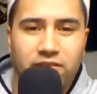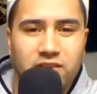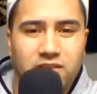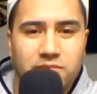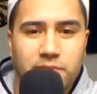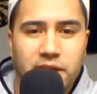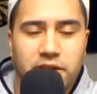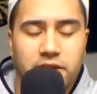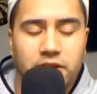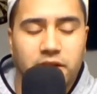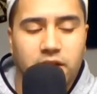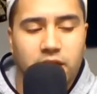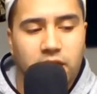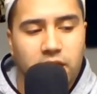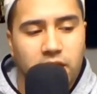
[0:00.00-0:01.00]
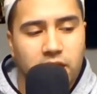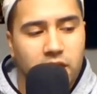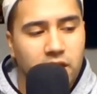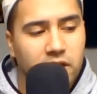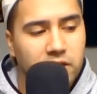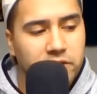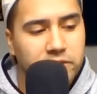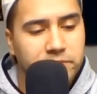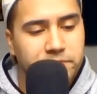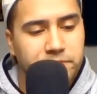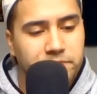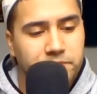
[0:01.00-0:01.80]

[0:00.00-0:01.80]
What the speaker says: It doesn't matter. Um,